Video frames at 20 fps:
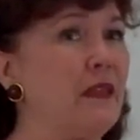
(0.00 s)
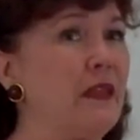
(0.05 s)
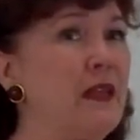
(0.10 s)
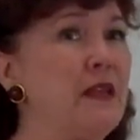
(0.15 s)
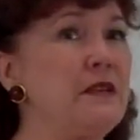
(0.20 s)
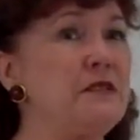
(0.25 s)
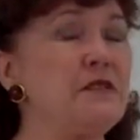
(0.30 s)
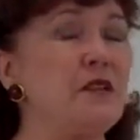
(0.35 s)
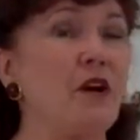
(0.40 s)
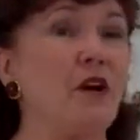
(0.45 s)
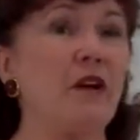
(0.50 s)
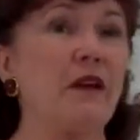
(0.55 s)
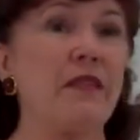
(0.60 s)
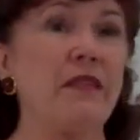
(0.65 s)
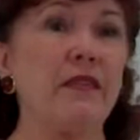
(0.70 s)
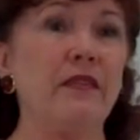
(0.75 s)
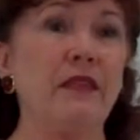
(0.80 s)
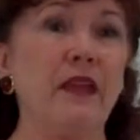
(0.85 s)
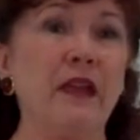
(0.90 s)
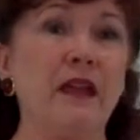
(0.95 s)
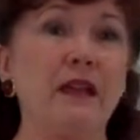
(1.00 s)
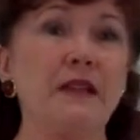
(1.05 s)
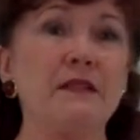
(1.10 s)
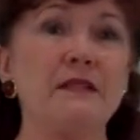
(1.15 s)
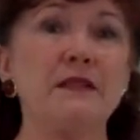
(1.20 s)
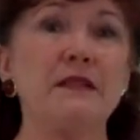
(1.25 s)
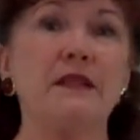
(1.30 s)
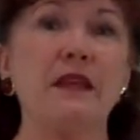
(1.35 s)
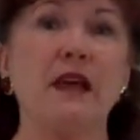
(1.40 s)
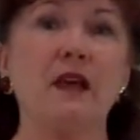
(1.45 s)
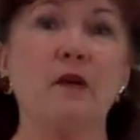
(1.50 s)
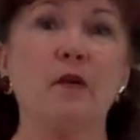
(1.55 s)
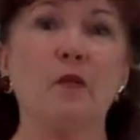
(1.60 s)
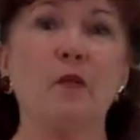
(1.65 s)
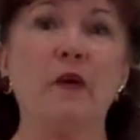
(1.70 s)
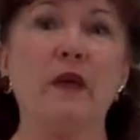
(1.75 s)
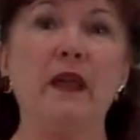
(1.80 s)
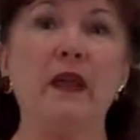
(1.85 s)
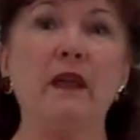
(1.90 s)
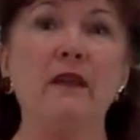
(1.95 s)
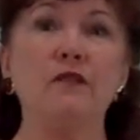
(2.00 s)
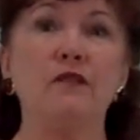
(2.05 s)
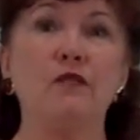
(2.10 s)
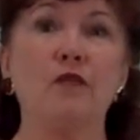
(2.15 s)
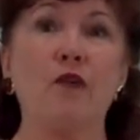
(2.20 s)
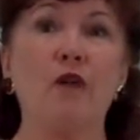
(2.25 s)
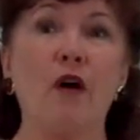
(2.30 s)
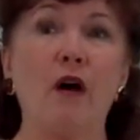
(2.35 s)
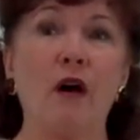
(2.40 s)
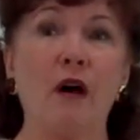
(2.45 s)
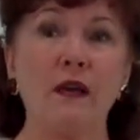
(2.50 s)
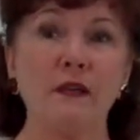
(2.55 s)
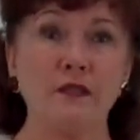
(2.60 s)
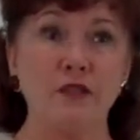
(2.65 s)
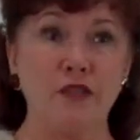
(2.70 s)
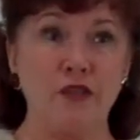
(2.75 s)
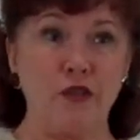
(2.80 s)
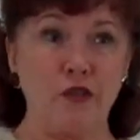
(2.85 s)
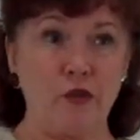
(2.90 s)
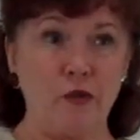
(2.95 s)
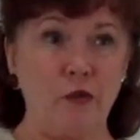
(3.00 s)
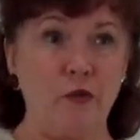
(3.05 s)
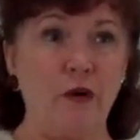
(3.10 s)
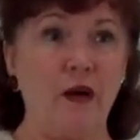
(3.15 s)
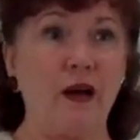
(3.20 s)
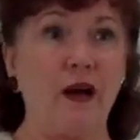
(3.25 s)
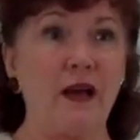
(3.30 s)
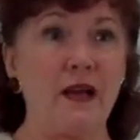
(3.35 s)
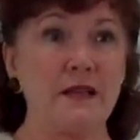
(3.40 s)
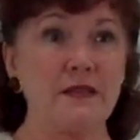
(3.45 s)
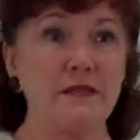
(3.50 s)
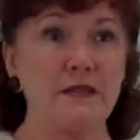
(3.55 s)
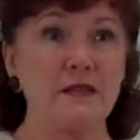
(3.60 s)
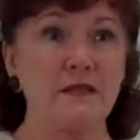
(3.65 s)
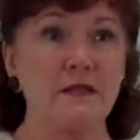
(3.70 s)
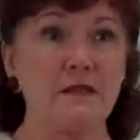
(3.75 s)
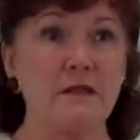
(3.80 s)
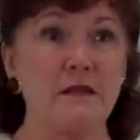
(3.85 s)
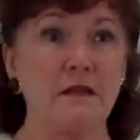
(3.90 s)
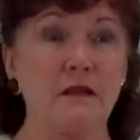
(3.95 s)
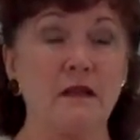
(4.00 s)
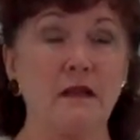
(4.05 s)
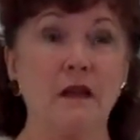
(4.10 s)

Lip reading: These are things that we draw to us